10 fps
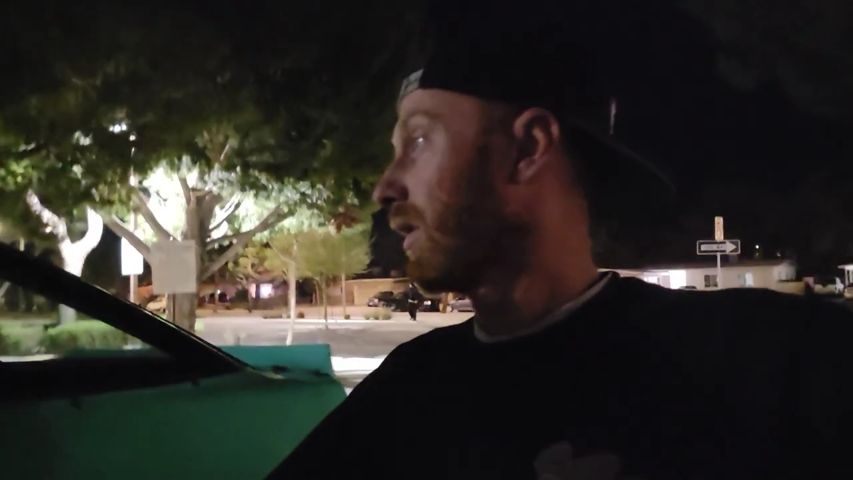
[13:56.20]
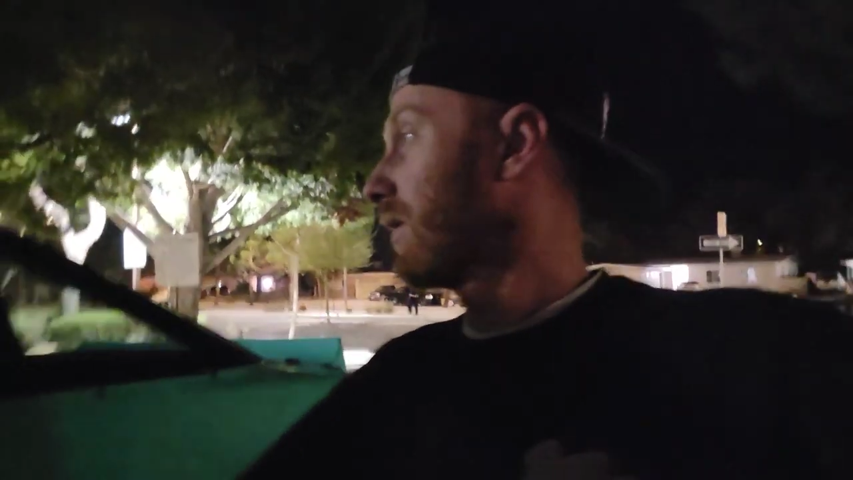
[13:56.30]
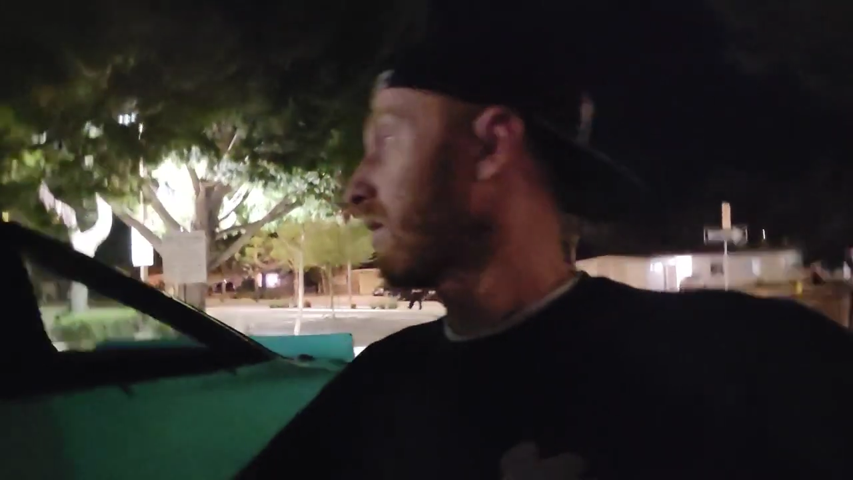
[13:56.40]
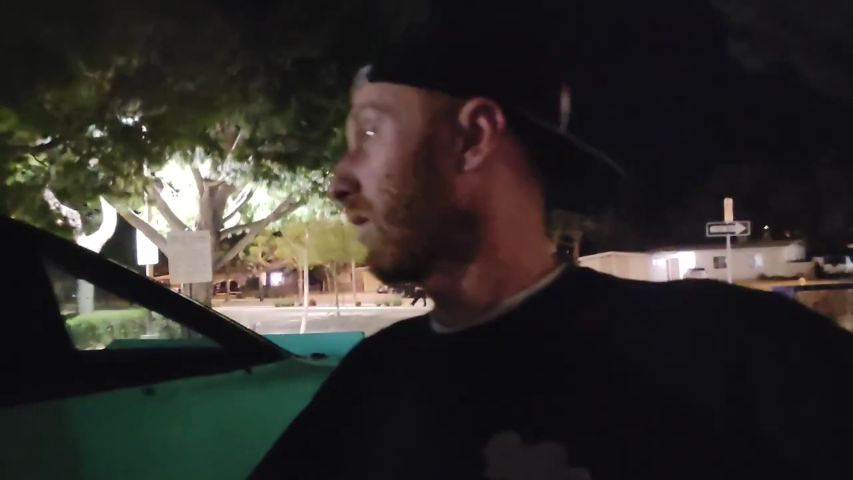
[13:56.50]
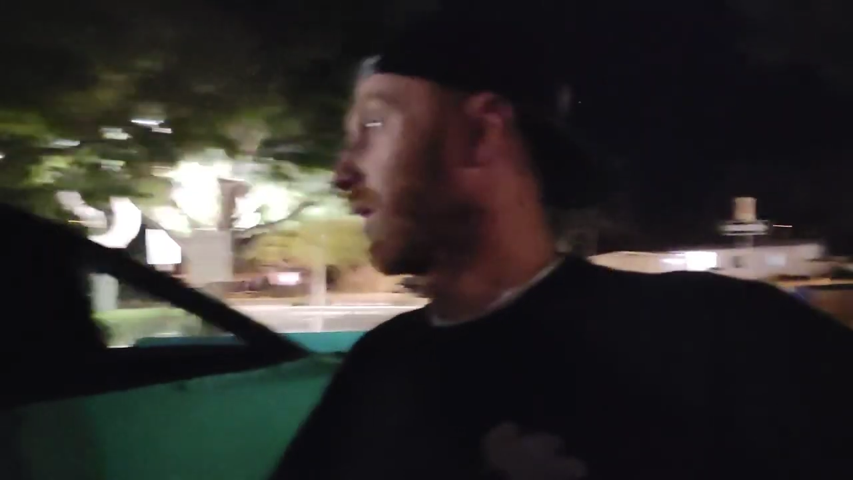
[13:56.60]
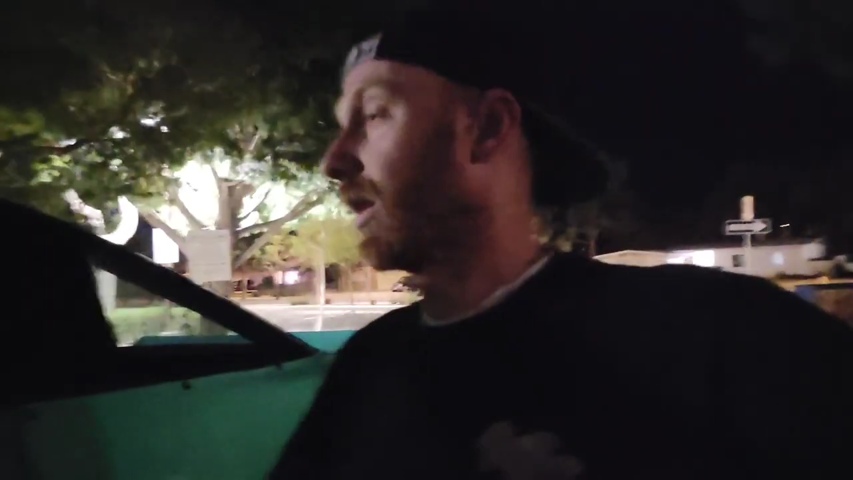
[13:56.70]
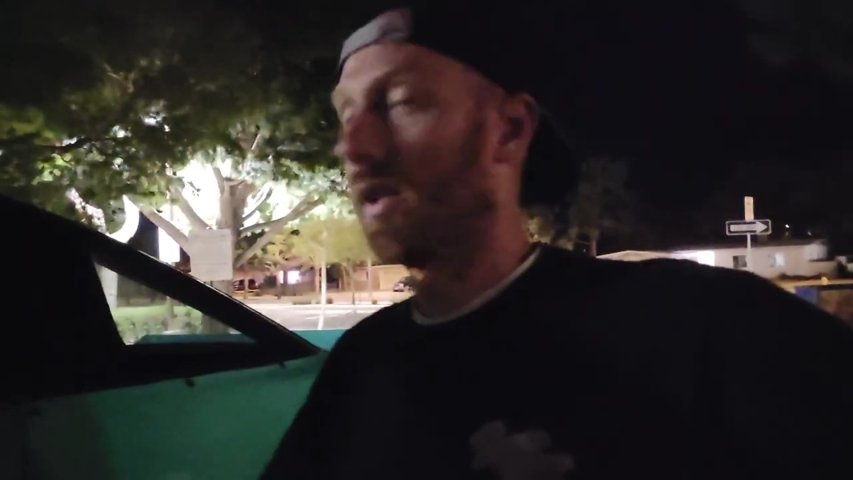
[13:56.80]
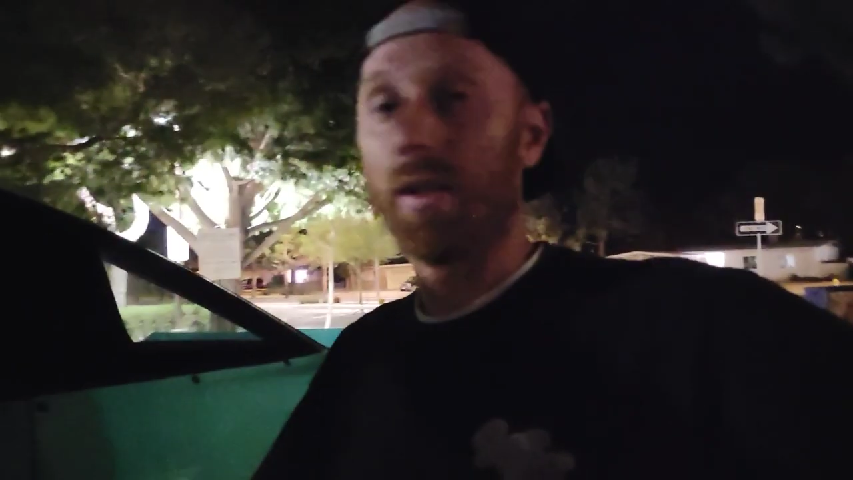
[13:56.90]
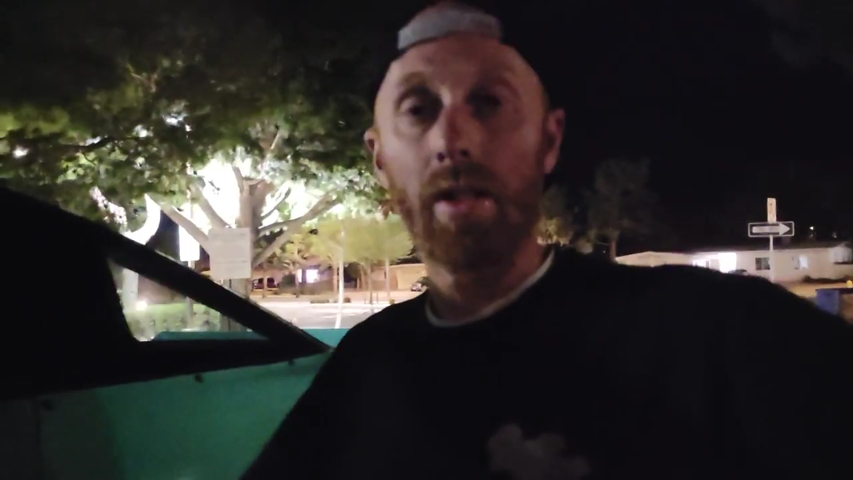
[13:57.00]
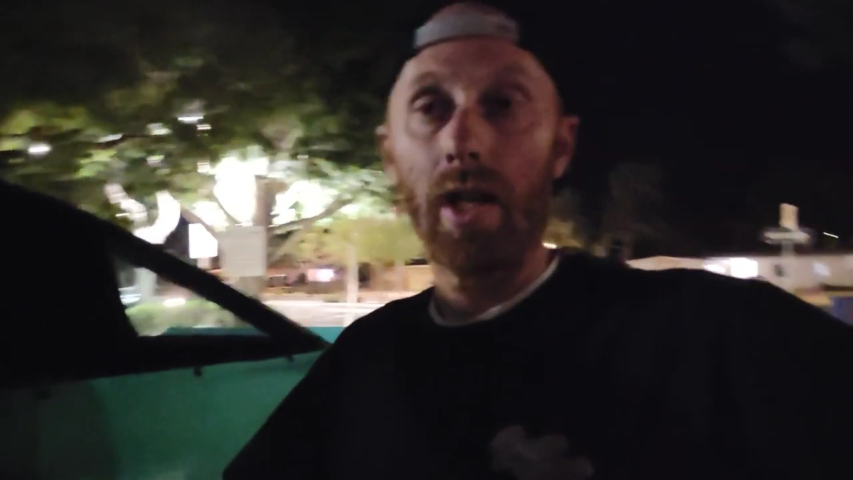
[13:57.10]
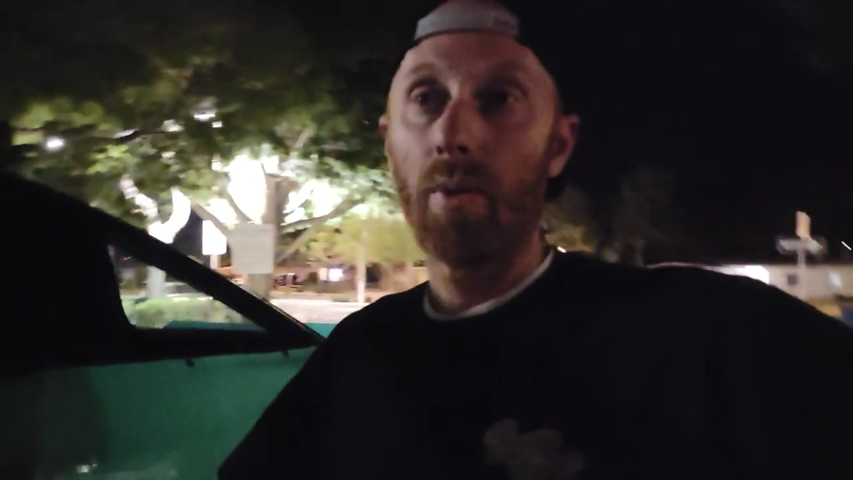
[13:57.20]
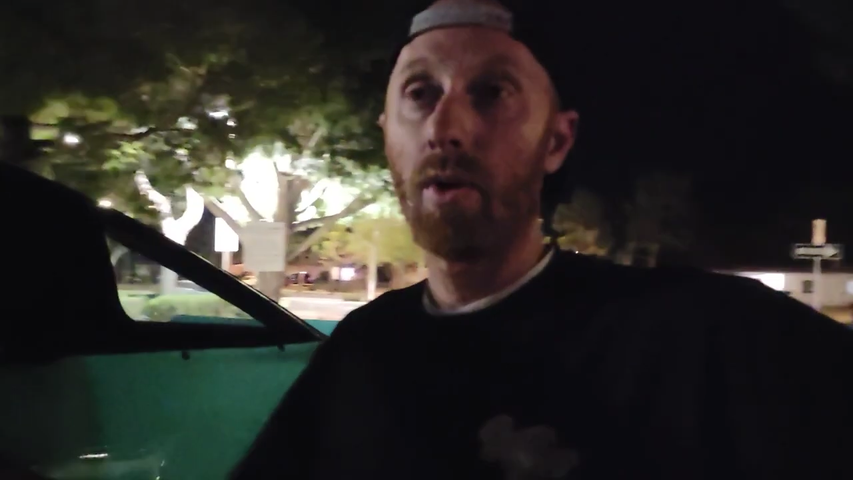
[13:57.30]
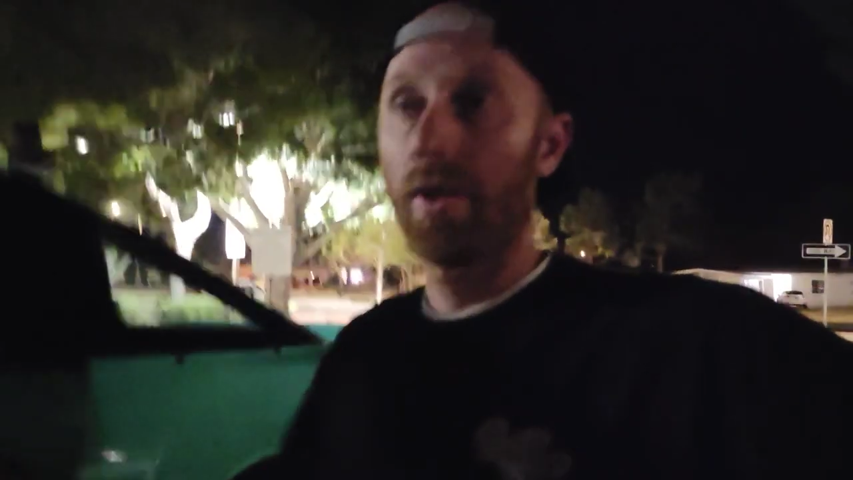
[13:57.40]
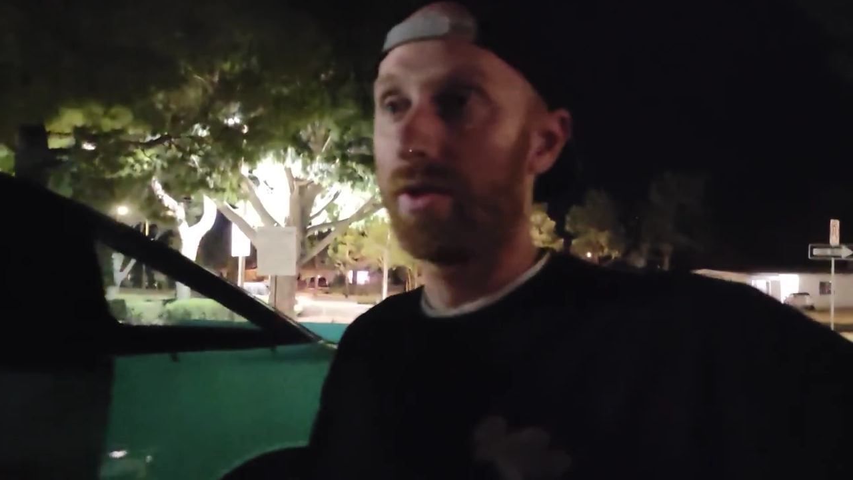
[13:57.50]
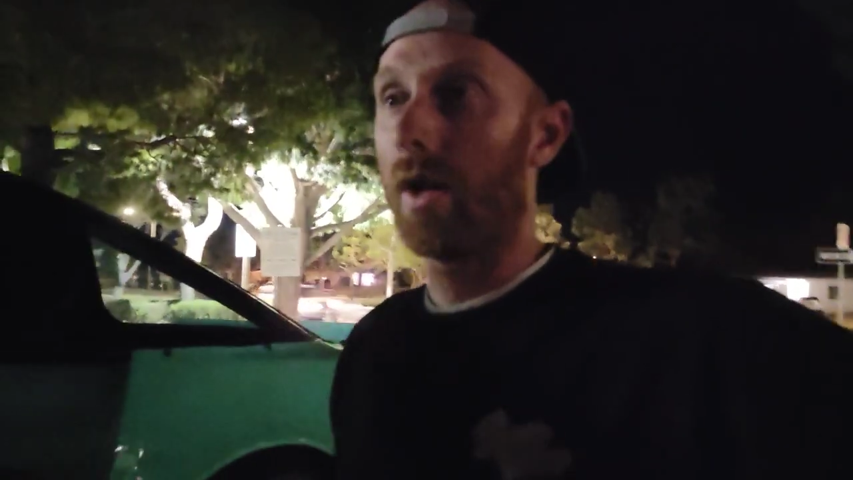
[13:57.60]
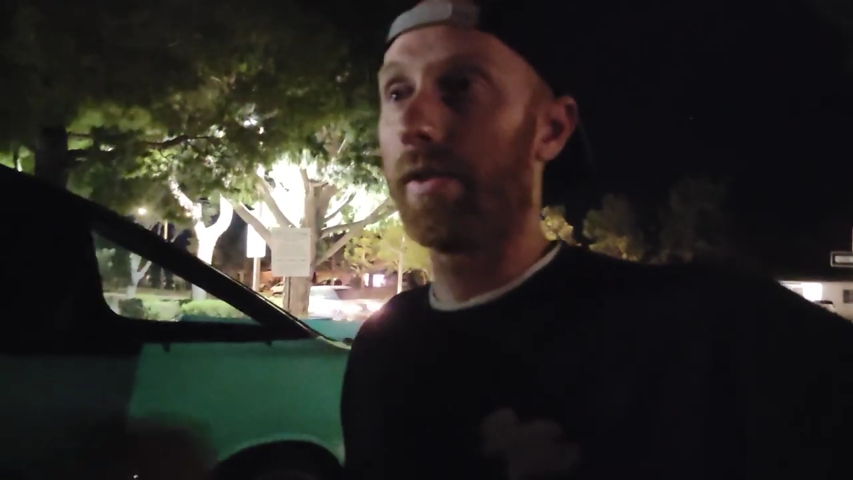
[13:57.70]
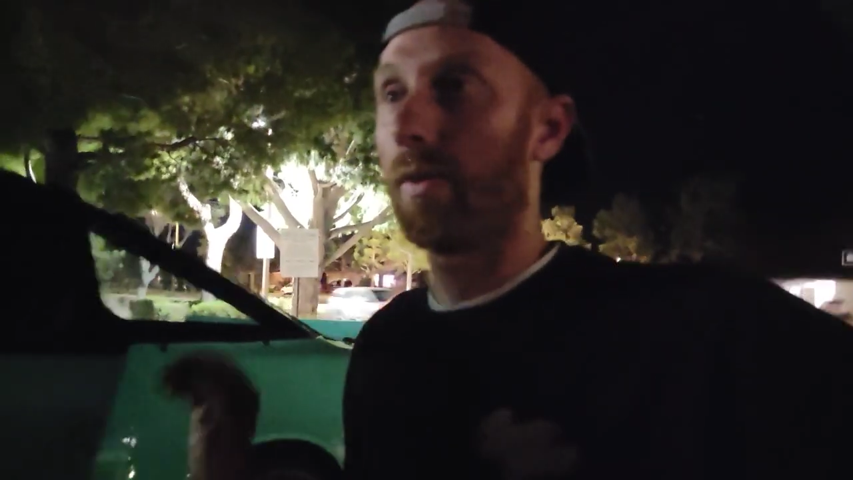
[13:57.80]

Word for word: So uh, and we're all starving.